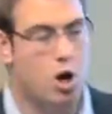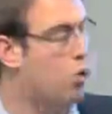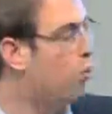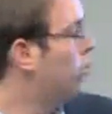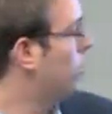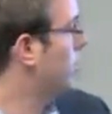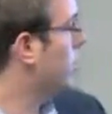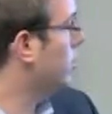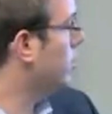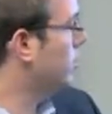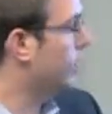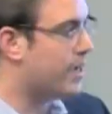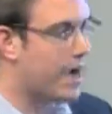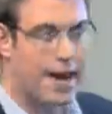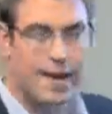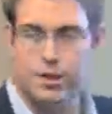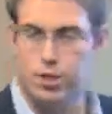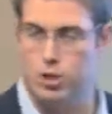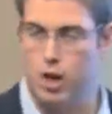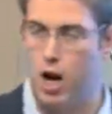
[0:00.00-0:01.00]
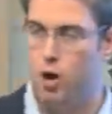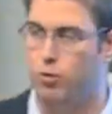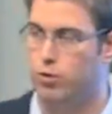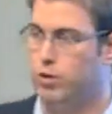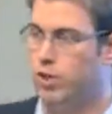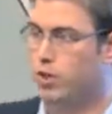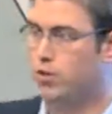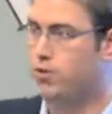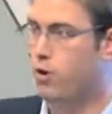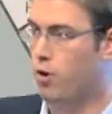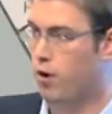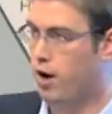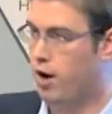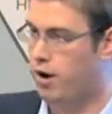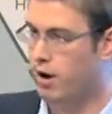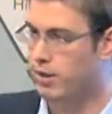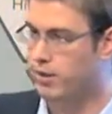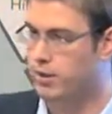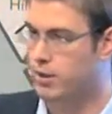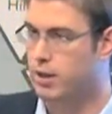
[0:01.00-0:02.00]
Well, you got to start with these 4
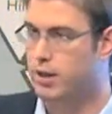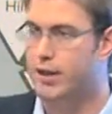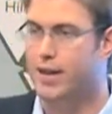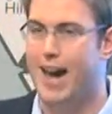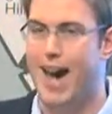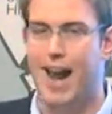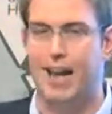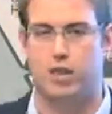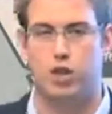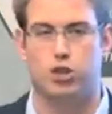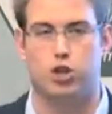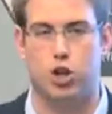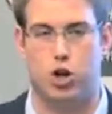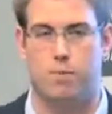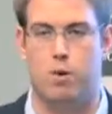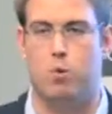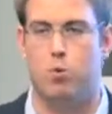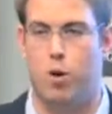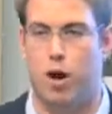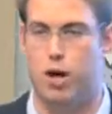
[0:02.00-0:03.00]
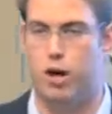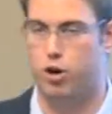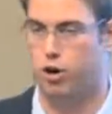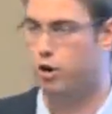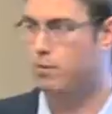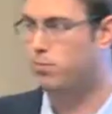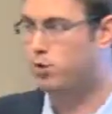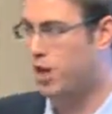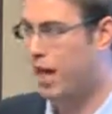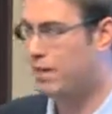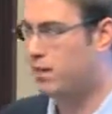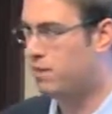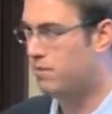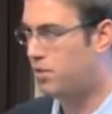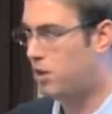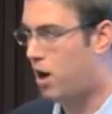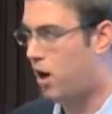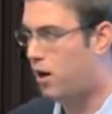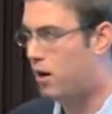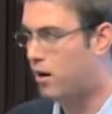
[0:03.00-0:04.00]
areas. You got to determine what your
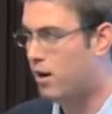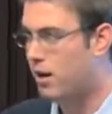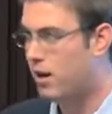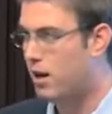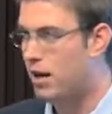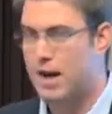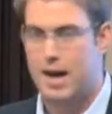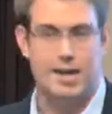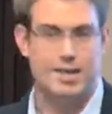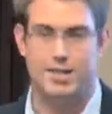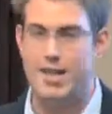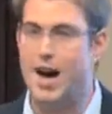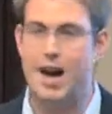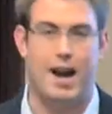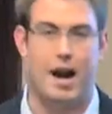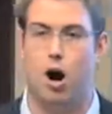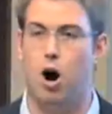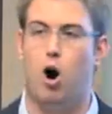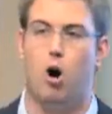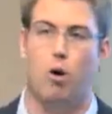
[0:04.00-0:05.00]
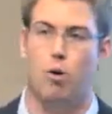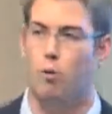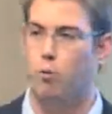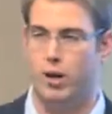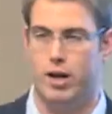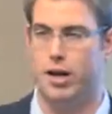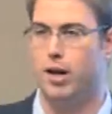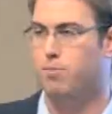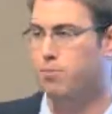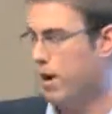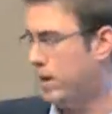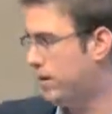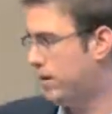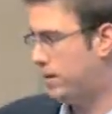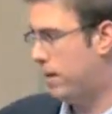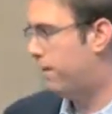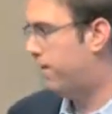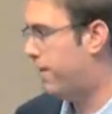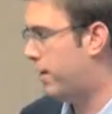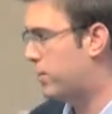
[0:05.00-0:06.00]
objectives are. It's not, oh, we need a
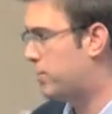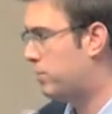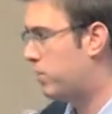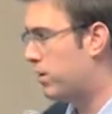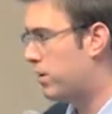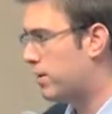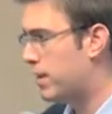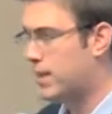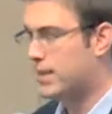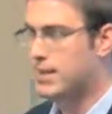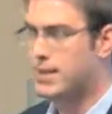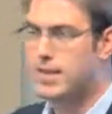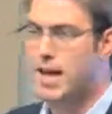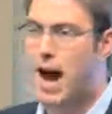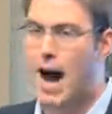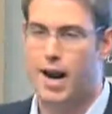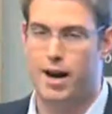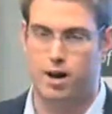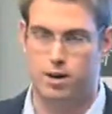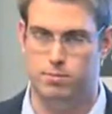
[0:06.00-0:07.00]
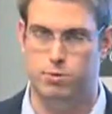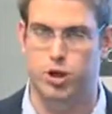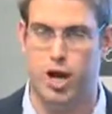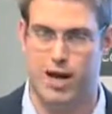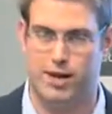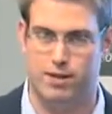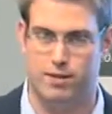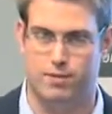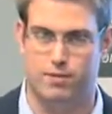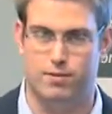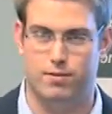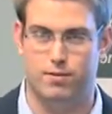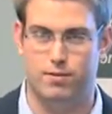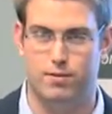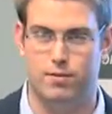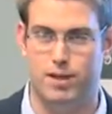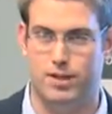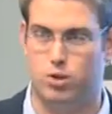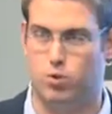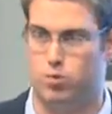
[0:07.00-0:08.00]
presence on Facebook. That's not an objective.
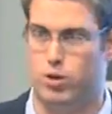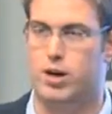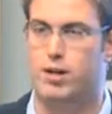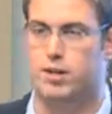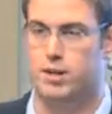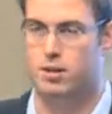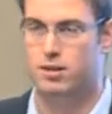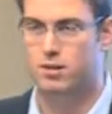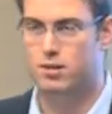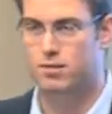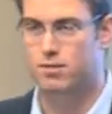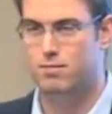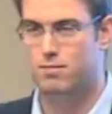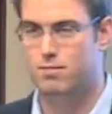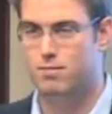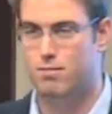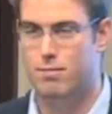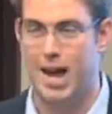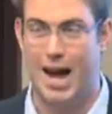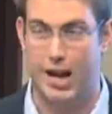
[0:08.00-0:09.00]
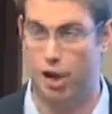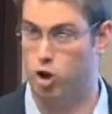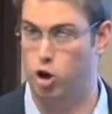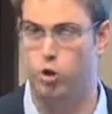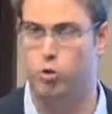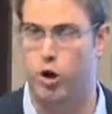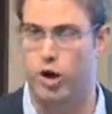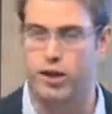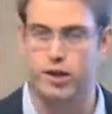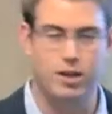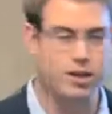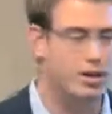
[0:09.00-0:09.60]
That's a reason, not a good one.